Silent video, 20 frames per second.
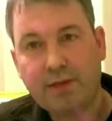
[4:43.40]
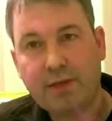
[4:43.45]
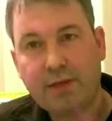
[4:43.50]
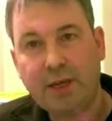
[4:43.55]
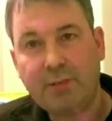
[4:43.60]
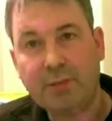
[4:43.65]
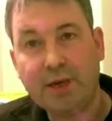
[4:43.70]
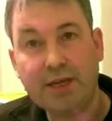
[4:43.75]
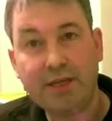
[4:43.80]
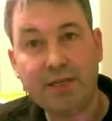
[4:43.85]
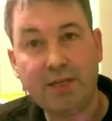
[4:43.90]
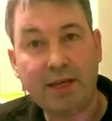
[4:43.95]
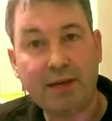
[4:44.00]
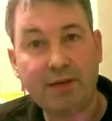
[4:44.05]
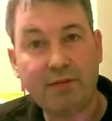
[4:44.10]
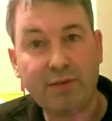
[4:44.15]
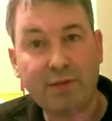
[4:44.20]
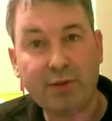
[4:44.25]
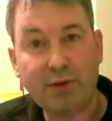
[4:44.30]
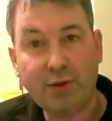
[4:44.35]
major
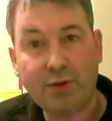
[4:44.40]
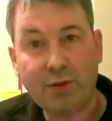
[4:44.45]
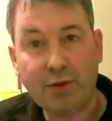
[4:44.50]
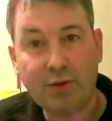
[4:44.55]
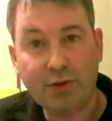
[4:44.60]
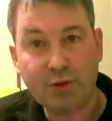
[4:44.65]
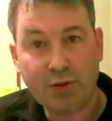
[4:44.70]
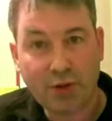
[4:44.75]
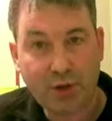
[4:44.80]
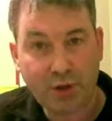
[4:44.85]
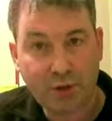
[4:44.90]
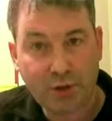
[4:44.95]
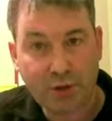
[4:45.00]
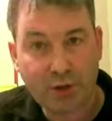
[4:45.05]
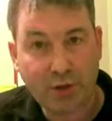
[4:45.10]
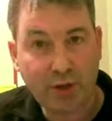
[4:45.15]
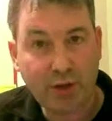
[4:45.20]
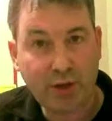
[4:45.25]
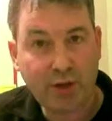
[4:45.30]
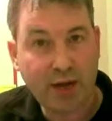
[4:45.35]
7th, and all those notes are
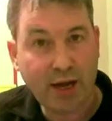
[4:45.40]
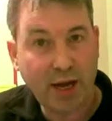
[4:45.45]
all in